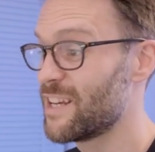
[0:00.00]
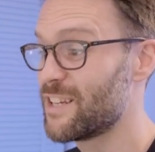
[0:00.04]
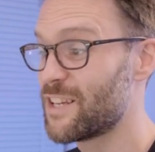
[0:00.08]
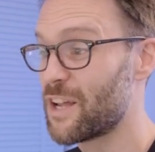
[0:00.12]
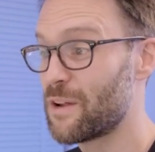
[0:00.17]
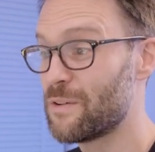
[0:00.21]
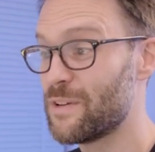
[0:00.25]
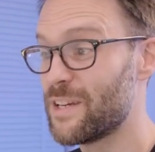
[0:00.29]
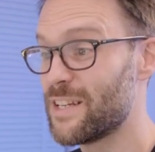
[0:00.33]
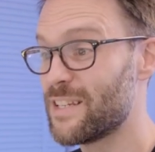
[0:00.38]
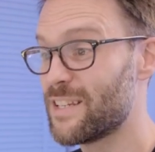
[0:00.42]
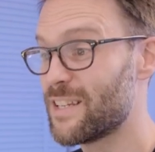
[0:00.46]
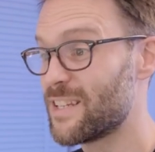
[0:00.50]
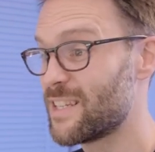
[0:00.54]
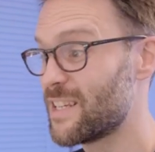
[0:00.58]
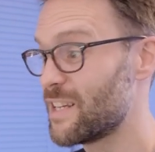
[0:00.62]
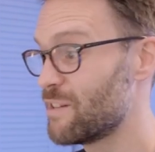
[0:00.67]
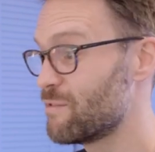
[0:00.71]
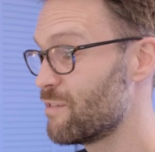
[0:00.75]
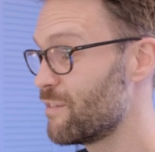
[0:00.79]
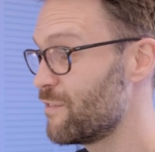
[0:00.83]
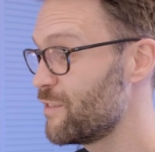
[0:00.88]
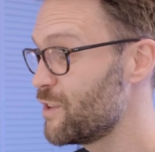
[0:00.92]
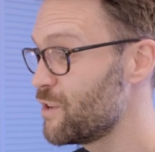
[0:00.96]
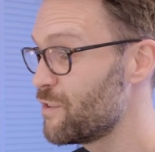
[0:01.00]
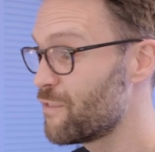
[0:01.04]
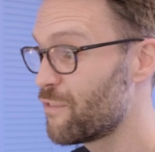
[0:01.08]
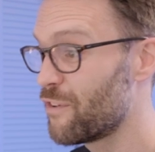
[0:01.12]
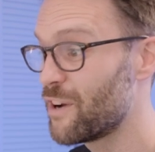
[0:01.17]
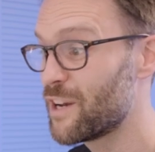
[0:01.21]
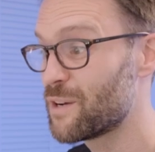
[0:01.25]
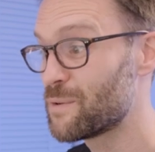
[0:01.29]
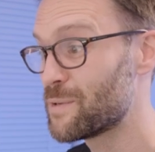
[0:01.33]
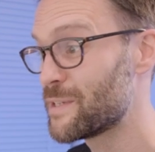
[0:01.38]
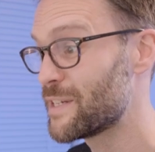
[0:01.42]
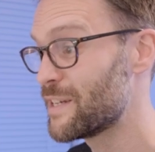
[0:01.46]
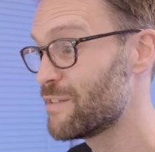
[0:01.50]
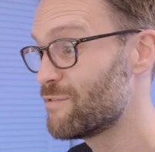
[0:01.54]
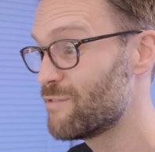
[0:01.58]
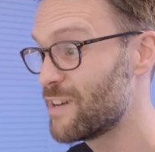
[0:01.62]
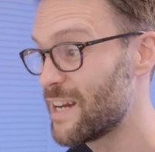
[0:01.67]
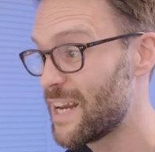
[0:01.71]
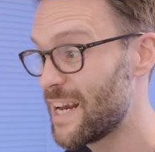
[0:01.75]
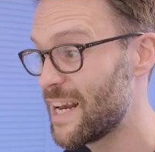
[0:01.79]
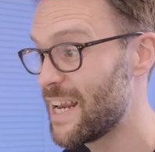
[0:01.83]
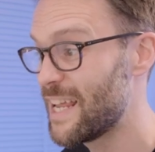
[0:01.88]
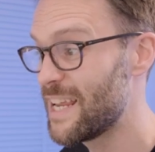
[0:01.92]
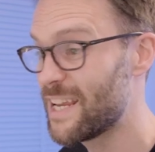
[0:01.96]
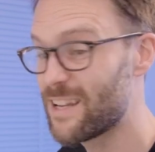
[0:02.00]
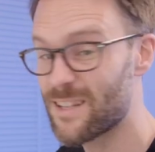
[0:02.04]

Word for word: Don't need to see review frequency really